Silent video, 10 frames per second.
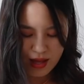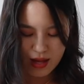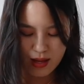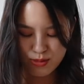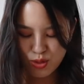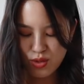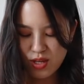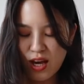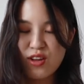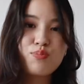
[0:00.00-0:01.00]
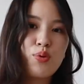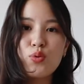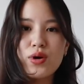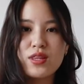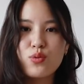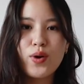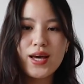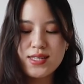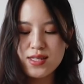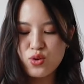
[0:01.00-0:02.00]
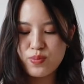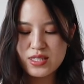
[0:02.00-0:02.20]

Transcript: Um, so you can kind of pull in the waist a little